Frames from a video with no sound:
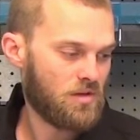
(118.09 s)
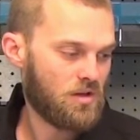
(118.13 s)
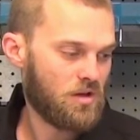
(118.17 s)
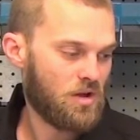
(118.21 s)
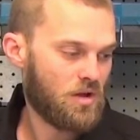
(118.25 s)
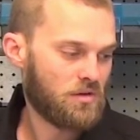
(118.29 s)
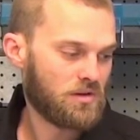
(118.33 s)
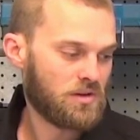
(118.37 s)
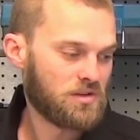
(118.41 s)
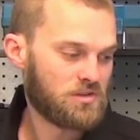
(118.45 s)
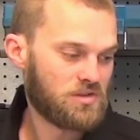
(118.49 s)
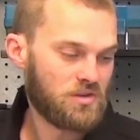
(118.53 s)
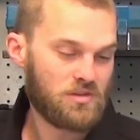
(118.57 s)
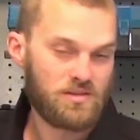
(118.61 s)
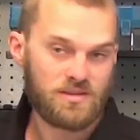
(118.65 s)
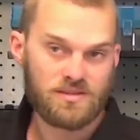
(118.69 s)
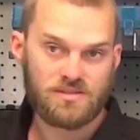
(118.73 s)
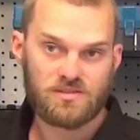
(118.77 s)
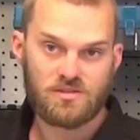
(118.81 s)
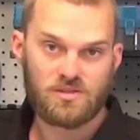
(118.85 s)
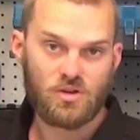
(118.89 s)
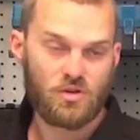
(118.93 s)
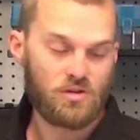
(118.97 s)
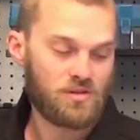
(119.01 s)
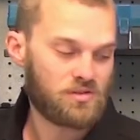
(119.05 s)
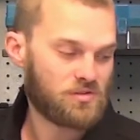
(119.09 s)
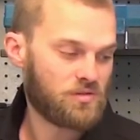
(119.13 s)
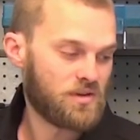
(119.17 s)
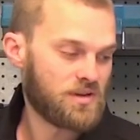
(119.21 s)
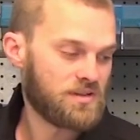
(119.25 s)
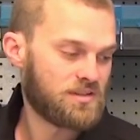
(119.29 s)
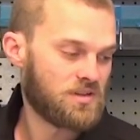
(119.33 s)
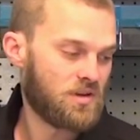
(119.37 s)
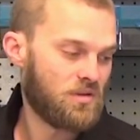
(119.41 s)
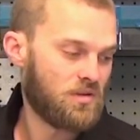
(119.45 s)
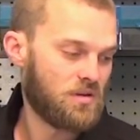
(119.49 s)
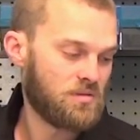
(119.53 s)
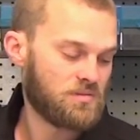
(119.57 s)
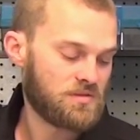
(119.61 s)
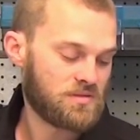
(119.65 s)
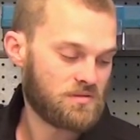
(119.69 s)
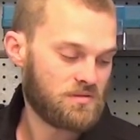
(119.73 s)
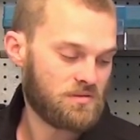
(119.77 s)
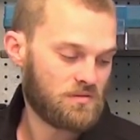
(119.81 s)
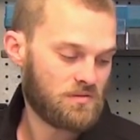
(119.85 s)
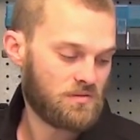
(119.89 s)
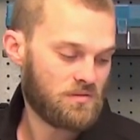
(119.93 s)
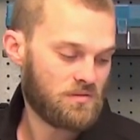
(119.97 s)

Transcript: I'm going to do this 2 to 3 times.